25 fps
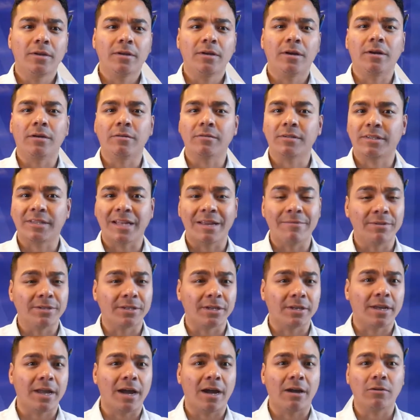uh, savings
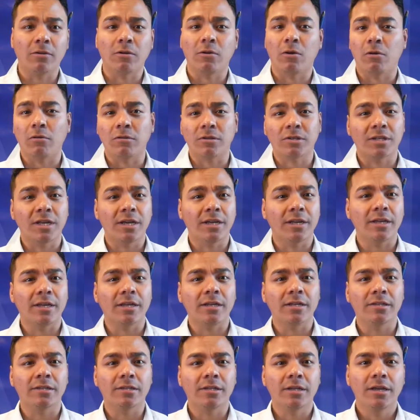account, goal
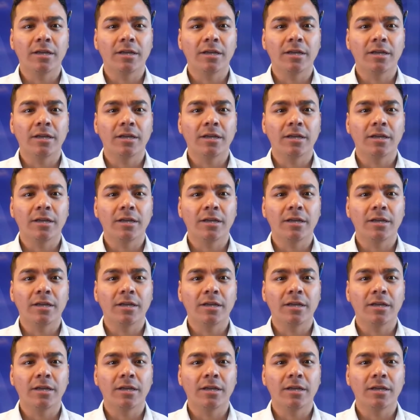settings,